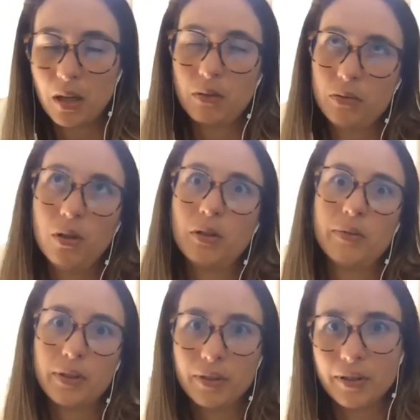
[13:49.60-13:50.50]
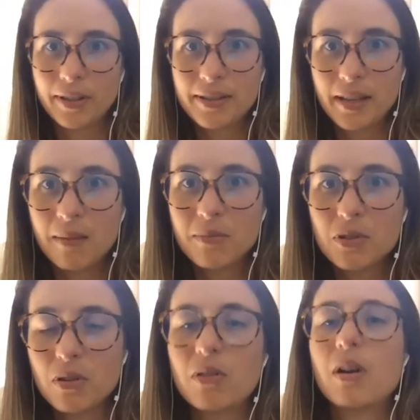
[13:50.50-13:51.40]
None of us are the same.
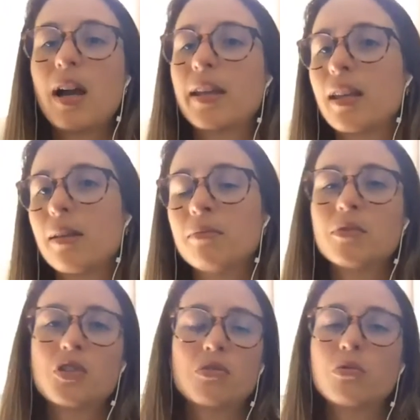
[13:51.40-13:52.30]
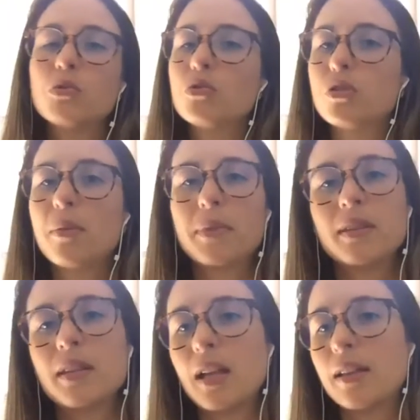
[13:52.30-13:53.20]
So I can do
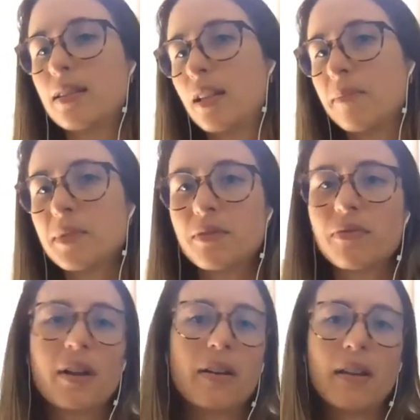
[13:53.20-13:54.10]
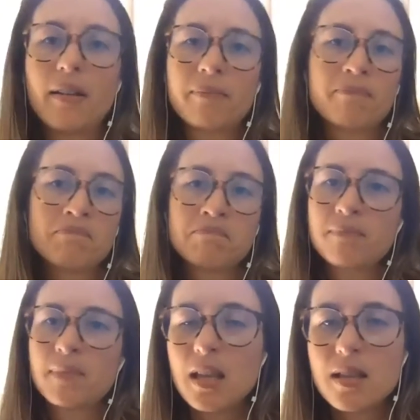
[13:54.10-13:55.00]
something that seems very
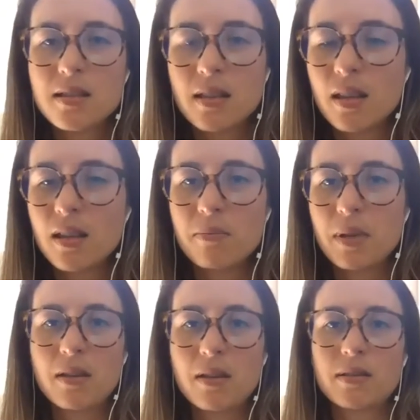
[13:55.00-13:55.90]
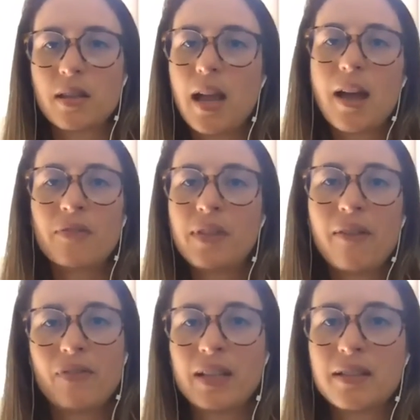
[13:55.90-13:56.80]
easy because I have that
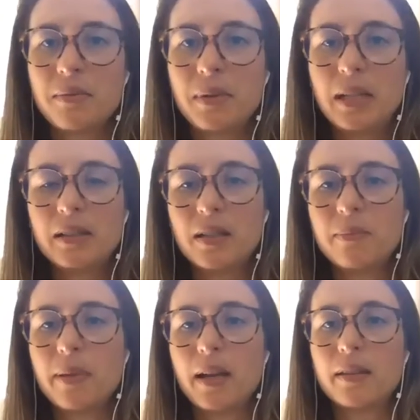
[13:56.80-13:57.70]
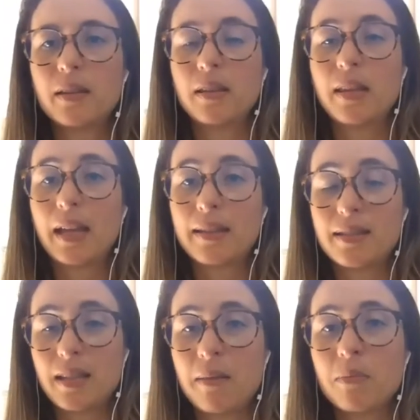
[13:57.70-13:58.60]
flexibility, but that
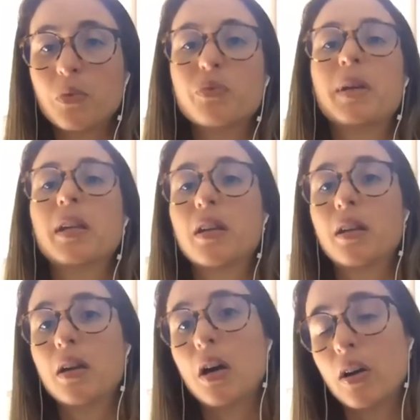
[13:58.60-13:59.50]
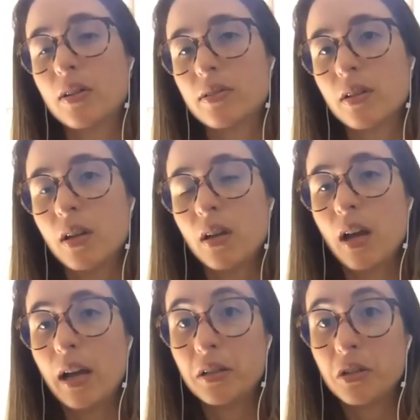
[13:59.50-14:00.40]
same movement can cause
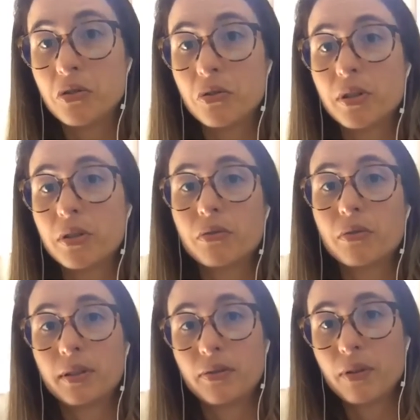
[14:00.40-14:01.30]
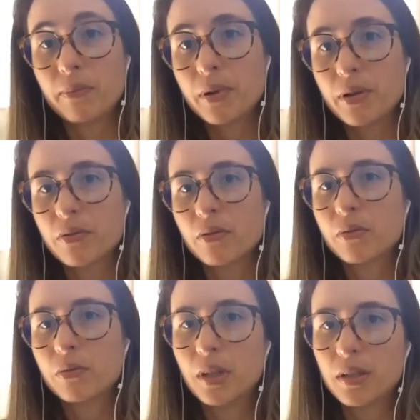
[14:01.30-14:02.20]
an injury to a different person
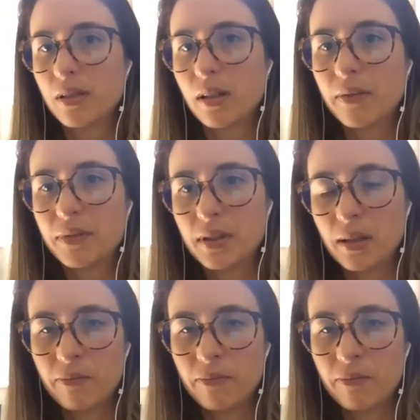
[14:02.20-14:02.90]
who doesn't have the same